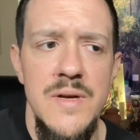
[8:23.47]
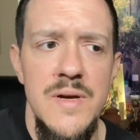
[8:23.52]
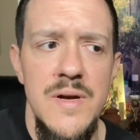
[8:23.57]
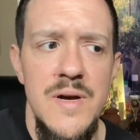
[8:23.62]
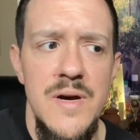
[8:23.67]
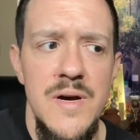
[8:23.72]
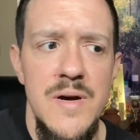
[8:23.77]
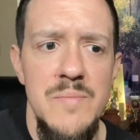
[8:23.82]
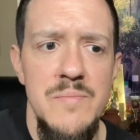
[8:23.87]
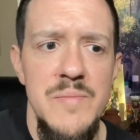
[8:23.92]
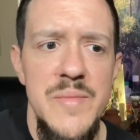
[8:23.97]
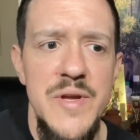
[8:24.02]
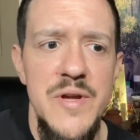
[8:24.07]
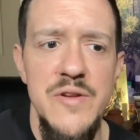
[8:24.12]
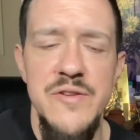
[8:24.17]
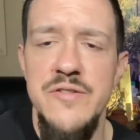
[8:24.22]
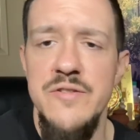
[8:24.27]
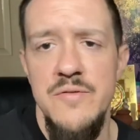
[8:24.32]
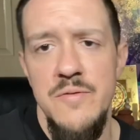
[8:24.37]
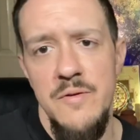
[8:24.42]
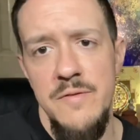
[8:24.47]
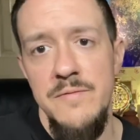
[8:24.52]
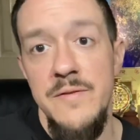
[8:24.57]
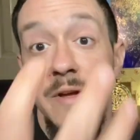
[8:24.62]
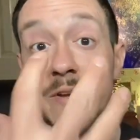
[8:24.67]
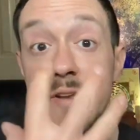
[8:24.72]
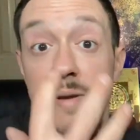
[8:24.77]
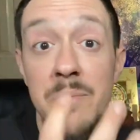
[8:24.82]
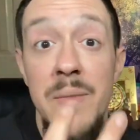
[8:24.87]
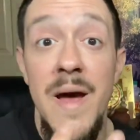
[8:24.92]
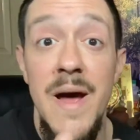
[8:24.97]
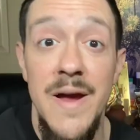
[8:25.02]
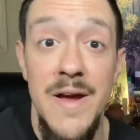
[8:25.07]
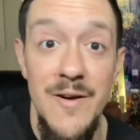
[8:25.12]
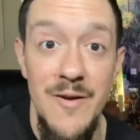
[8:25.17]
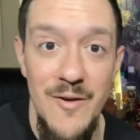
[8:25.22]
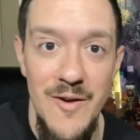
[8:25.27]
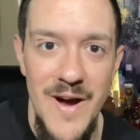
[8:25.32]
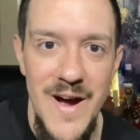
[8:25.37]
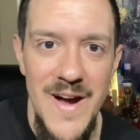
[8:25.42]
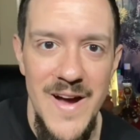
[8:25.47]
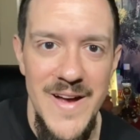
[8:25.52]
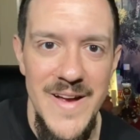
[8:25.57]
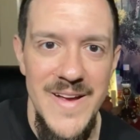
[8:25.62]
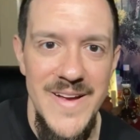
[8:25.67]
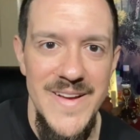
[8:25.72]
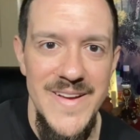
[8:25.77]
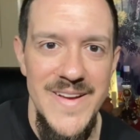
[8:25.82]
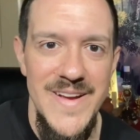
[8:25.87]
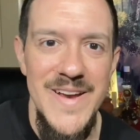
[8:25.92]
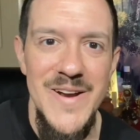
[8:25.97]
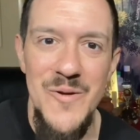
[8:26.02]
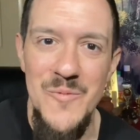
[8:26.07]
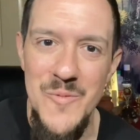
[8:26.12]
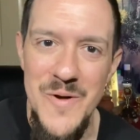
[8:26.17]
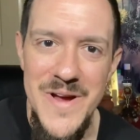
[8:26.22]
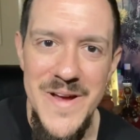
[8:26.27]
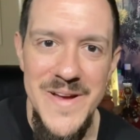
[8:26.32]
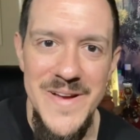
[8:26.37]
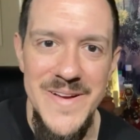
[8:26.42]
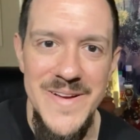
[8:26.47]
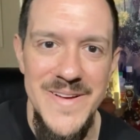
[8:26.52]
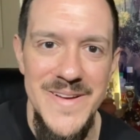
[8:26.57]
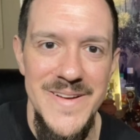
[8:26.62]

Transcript: um, because they're reflected back at our eye in a way